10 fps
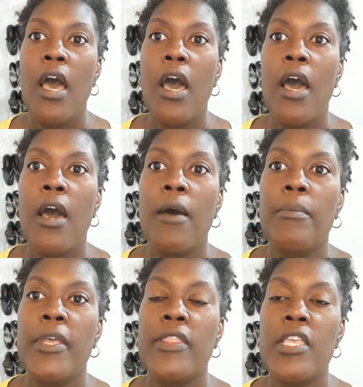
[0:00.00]

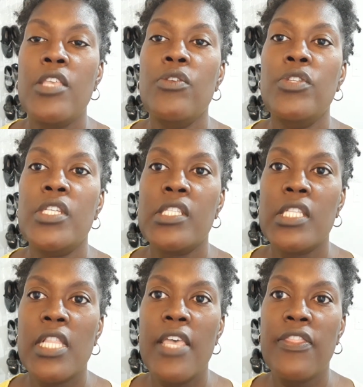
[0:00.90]
And then you just
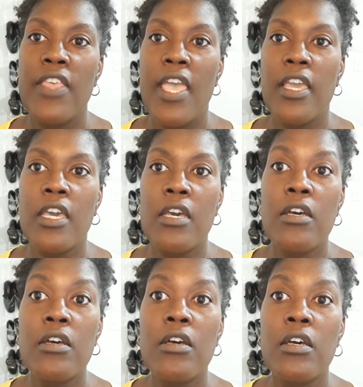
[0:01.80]
let that
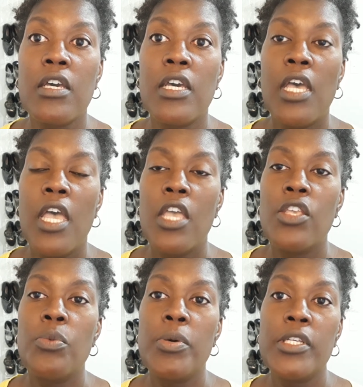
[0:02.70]
cook.
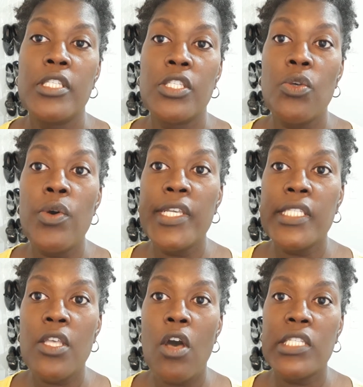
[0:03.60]
You put soy
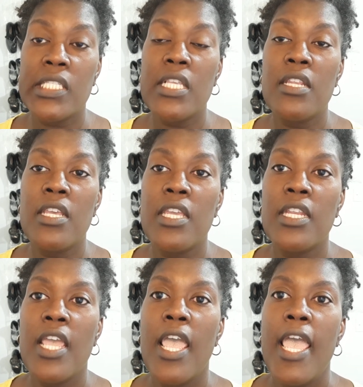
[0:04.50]
sauce in
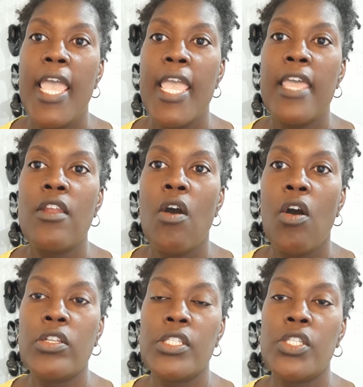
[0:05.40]
it and
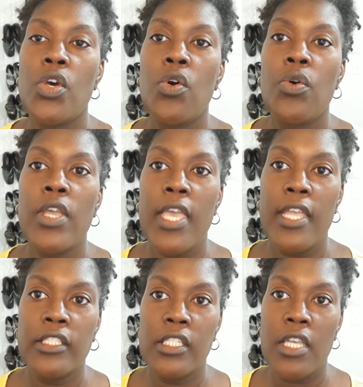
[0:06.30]
also
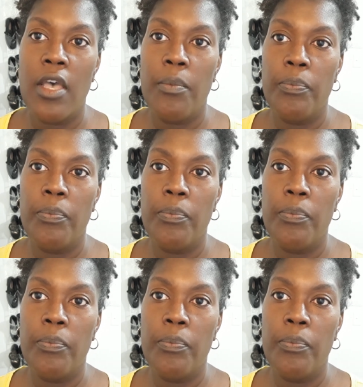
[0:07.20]
ketchup.